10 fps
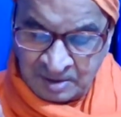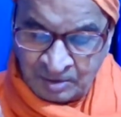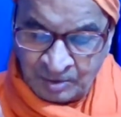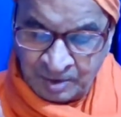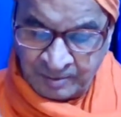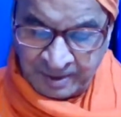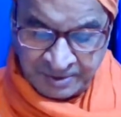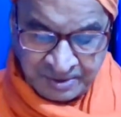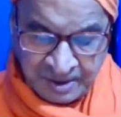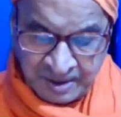the
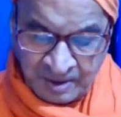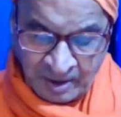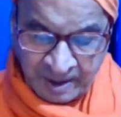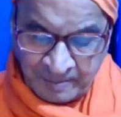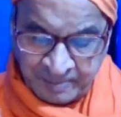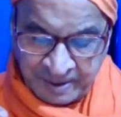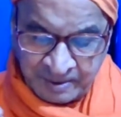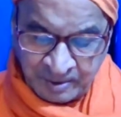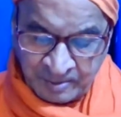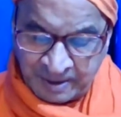universe did not
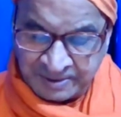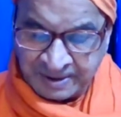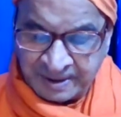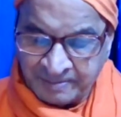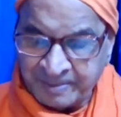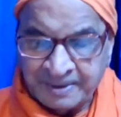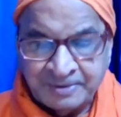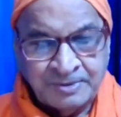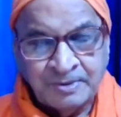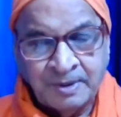appear to him as it
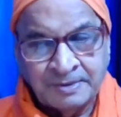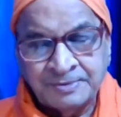appears to